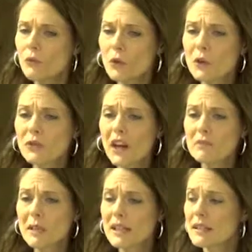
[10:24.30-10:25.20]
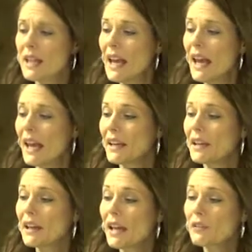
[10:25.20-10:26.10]
4 or 5 minutes, and
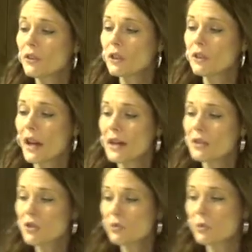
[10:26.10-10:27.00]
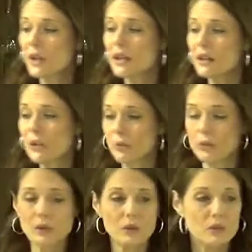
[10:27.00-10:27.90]
I'd like for you guys to read
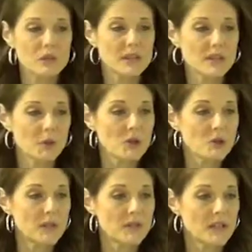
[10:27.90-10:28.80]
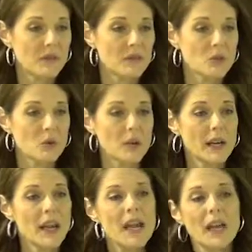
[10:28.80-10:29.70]
through the spiritual gifts
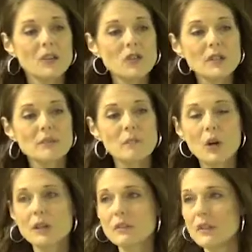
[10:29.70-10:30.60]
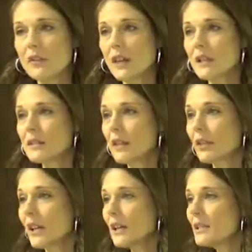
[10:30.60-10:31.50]
inventory and just mark the things that
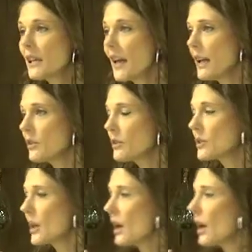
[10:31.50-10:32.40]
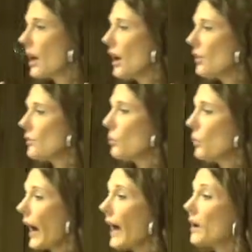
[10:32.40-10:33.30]
are indicators of
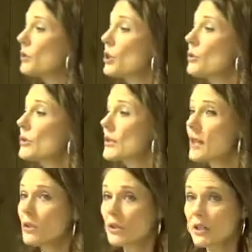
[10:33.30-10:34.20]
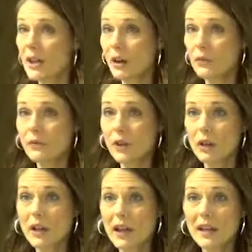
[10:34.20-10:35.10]
how you see yourself,
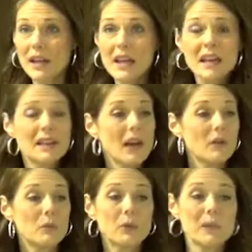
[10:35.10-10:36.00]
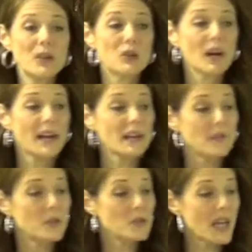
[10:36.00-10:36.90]
okay? Now, it would be great
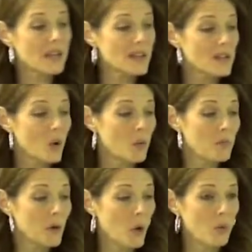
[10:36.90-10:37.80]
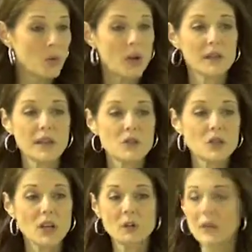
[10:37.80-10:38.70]
if you take this home for homework and
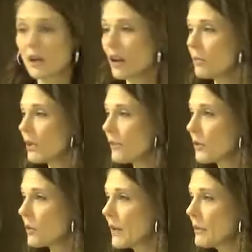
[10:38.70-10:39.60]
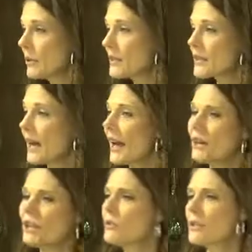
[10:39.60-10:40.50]
share it with a couple of other people and say, how
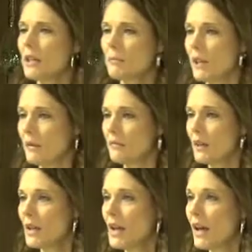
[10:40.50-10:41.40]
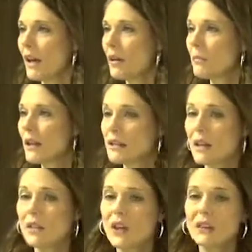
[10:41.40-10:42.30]
do you see me? Because
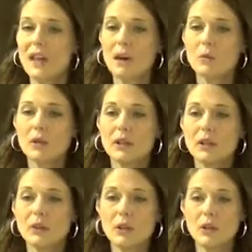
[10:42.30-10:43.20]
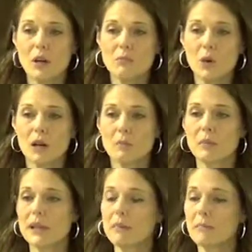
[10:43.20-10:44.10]
I think that will give you a more
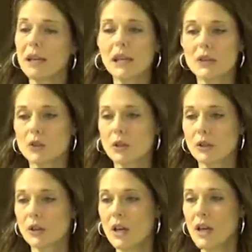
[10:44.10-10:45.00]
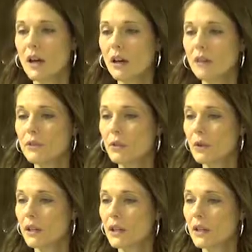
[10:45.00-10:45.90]
complete picture of
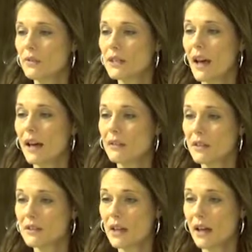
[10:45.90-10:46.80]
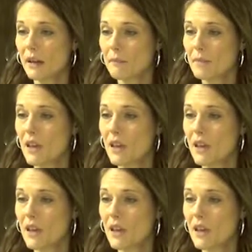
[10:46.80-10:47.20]
your gifts at this time.